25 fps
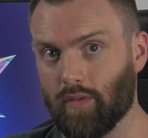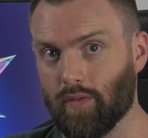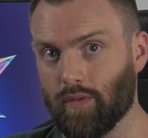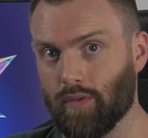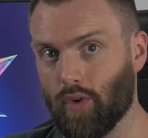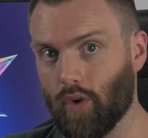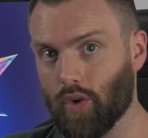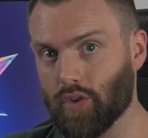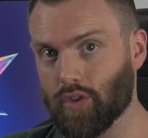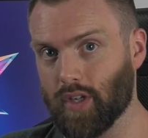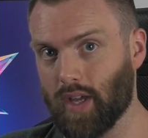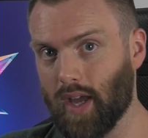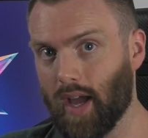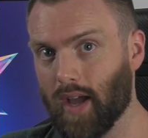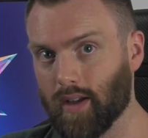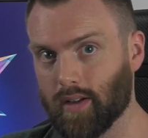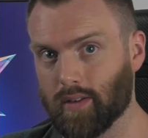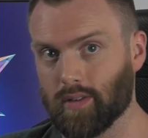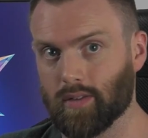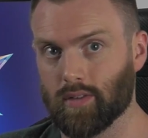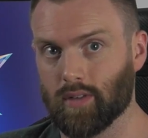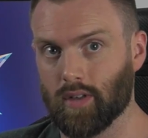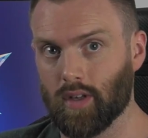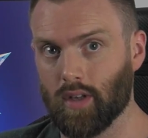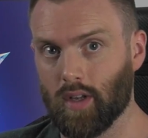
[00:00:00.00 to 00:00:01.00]

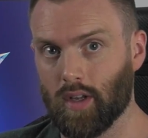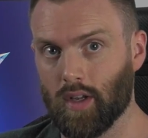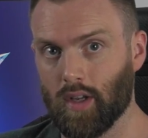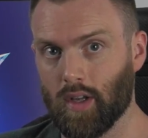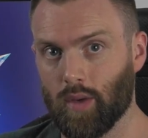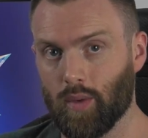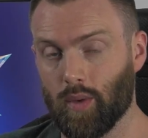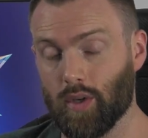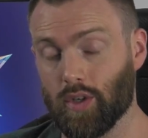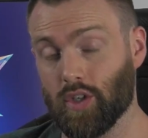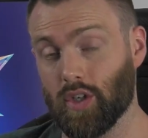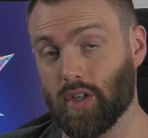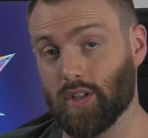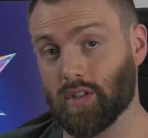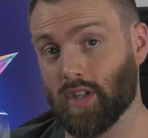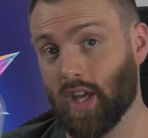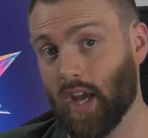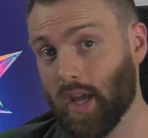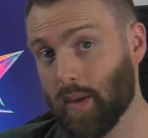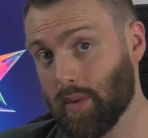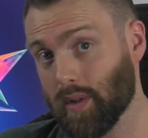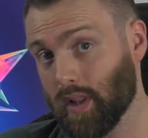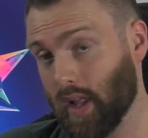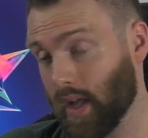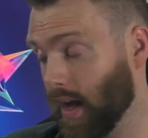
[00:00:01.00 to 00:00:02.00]
7740X, which is
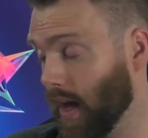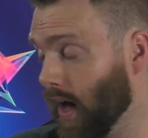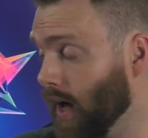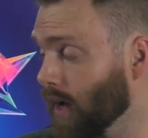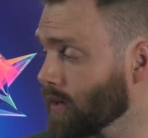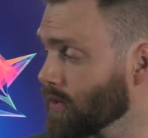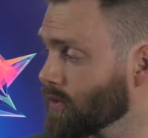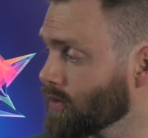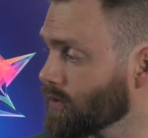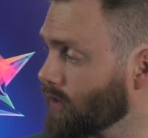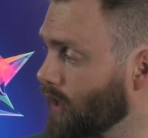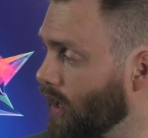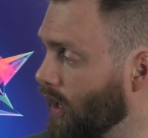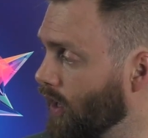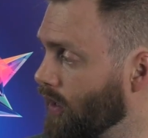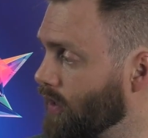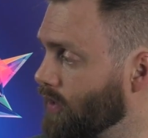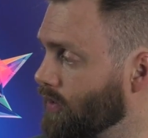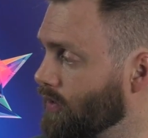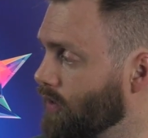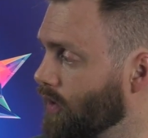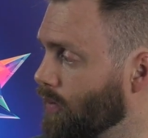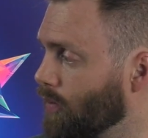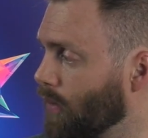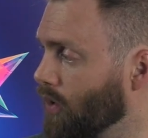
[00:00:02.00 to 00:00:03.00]
Kaby Lake X, and
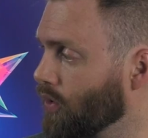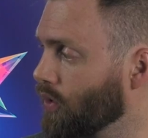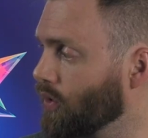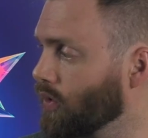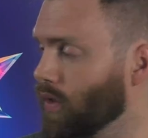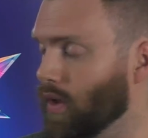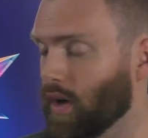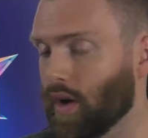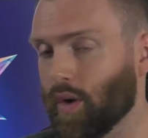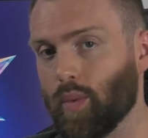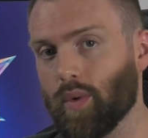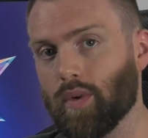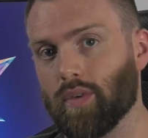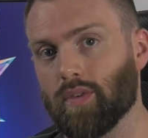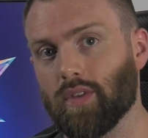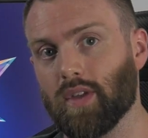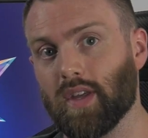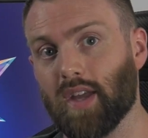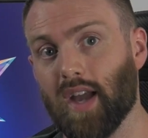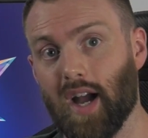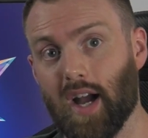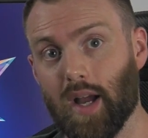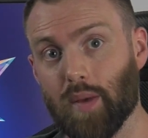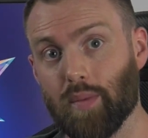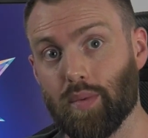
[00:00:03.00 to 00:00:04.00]
it's the model there with the
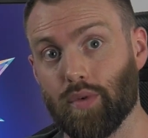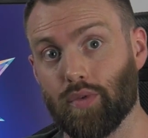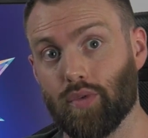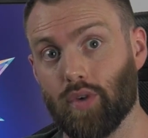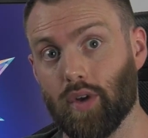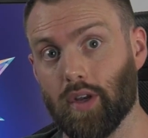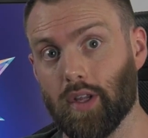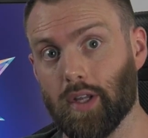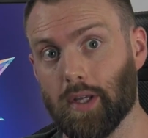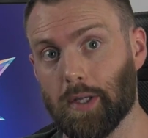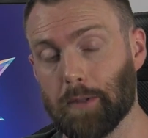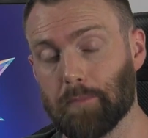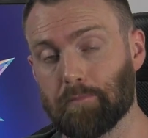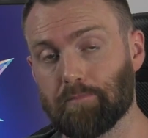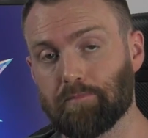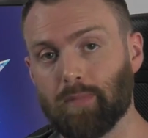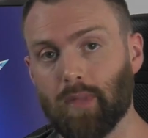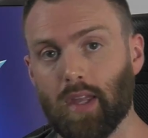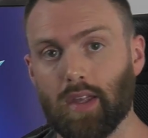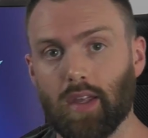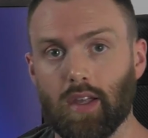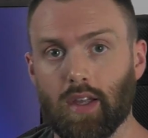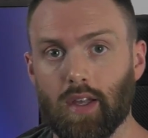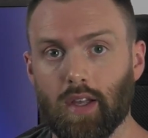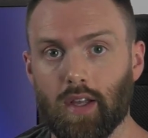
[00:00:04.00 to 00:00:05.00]
hyperthreading.
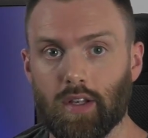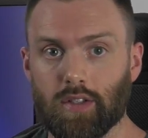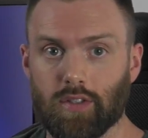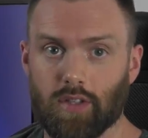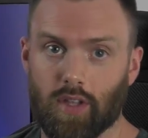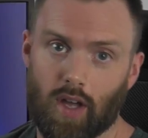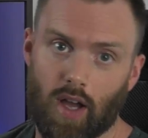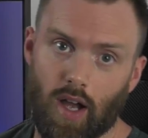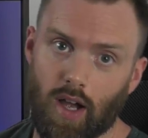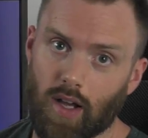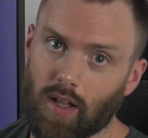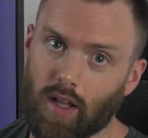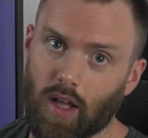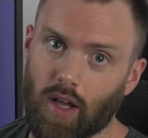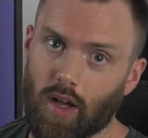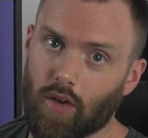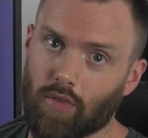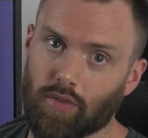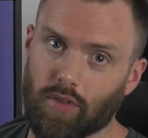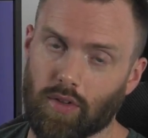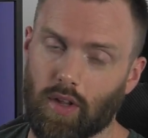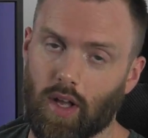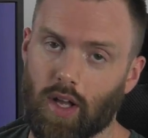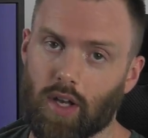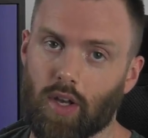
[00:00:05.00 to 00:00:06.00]
So the highlight of
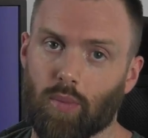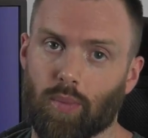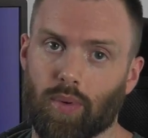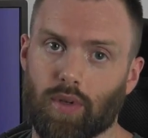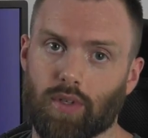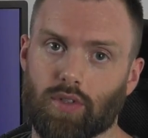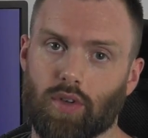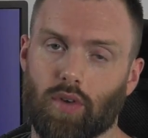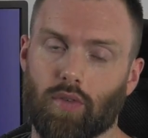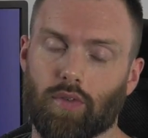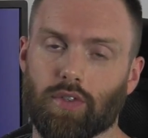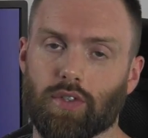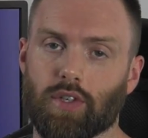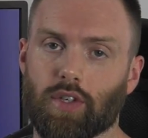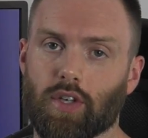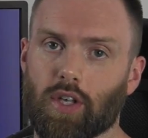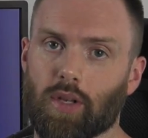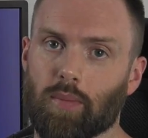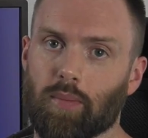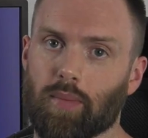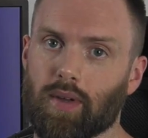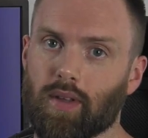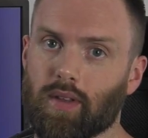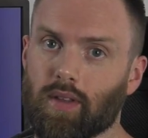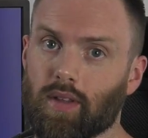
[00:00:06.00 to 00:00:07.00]
the lineup is obviously going
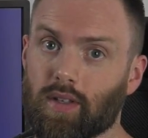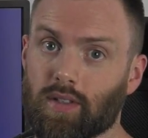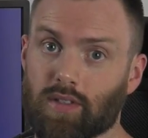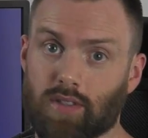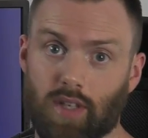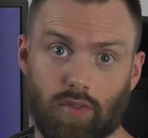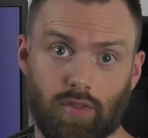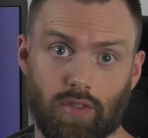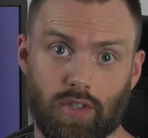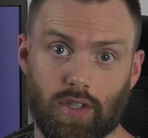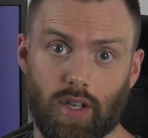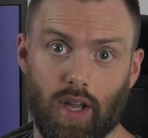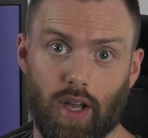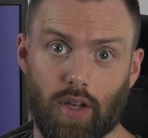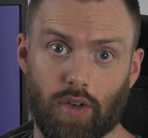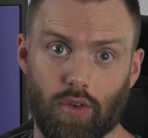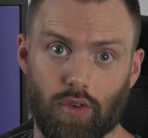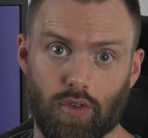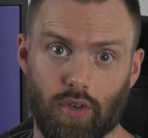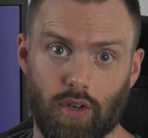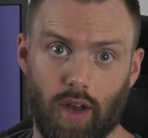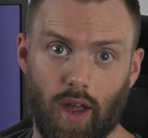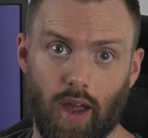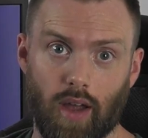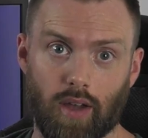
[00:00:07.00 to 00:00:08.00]
to be the
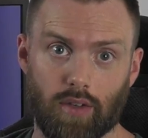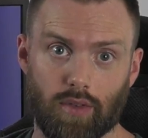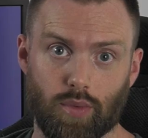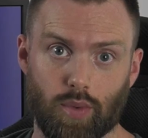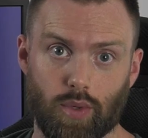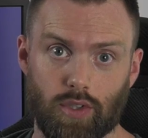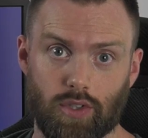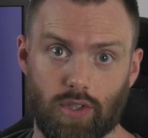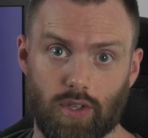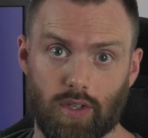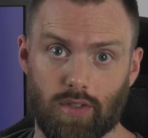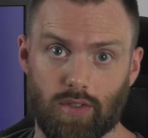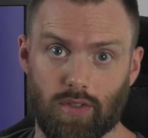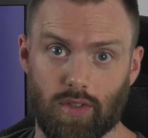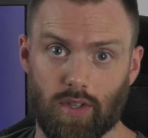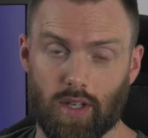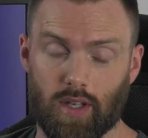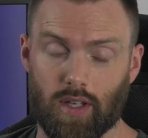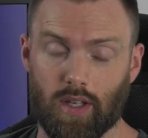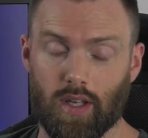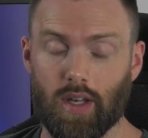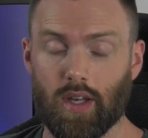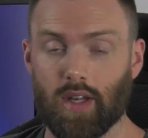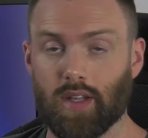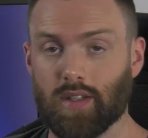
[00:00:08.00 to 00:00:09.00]
7900X, which is
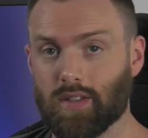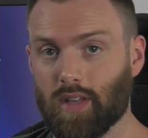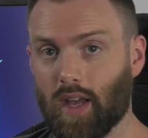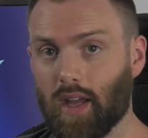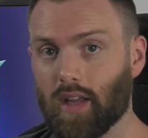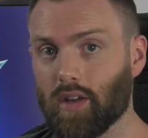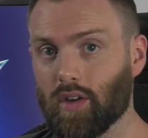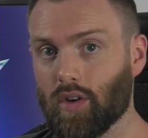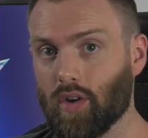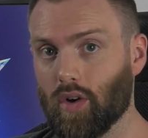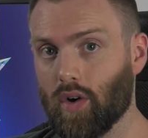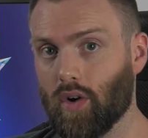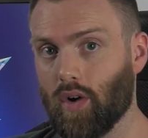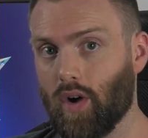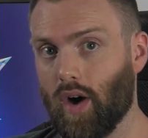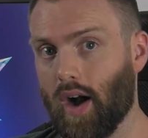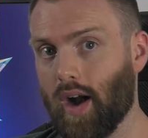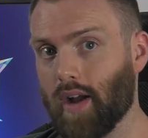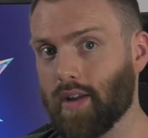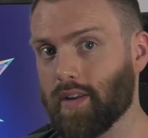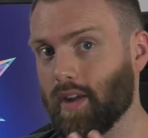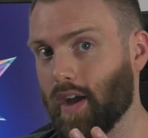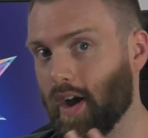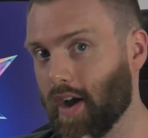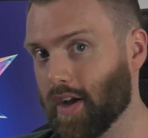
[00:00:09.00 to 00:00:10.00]
the 10-core
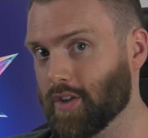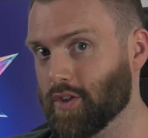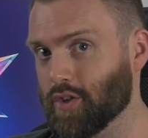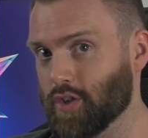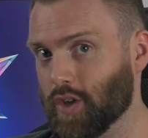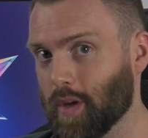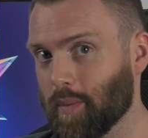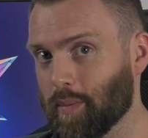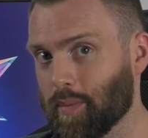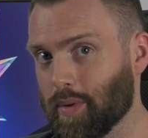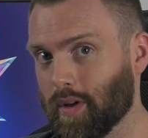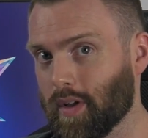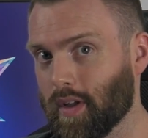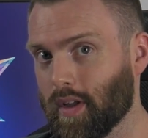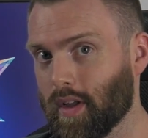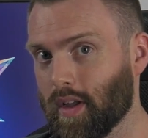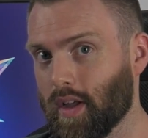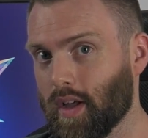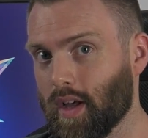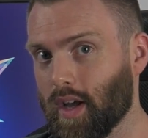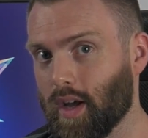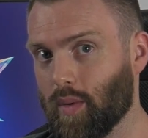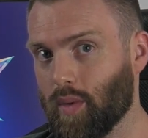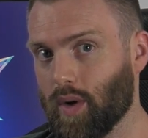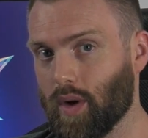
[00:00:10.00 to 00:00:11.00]
i9 chip,
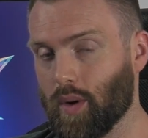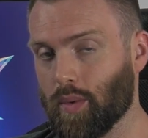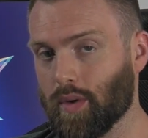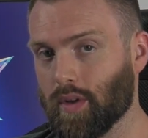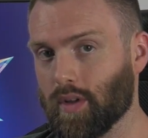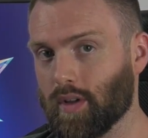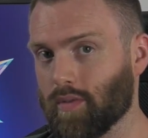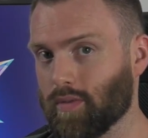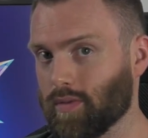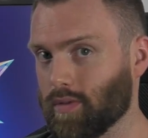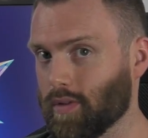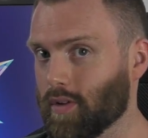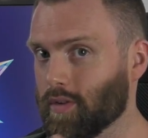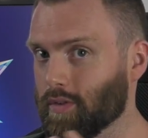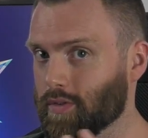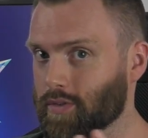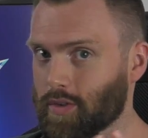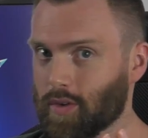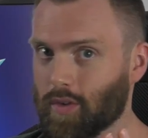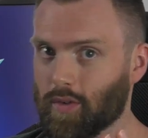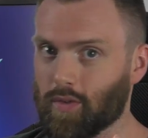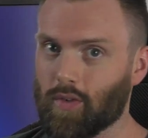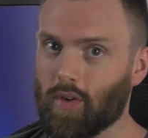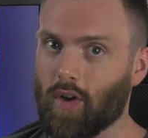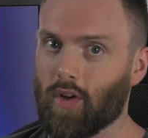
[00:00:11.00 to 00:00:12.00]
and while we'd have loved
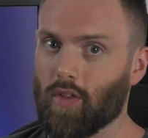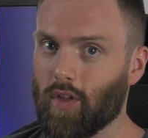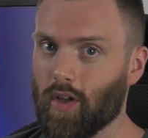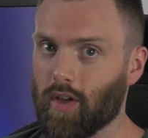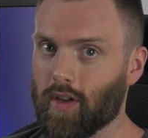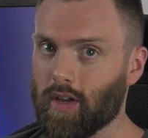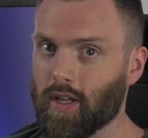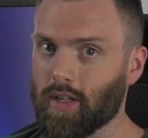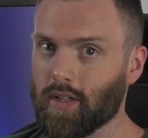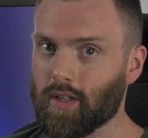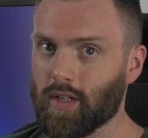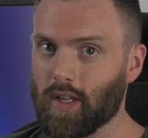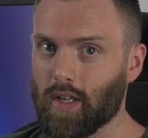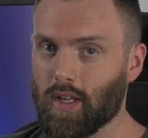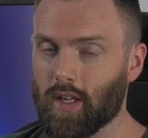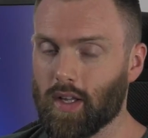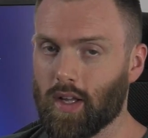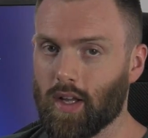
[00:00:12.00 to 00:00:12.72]
to have got that in,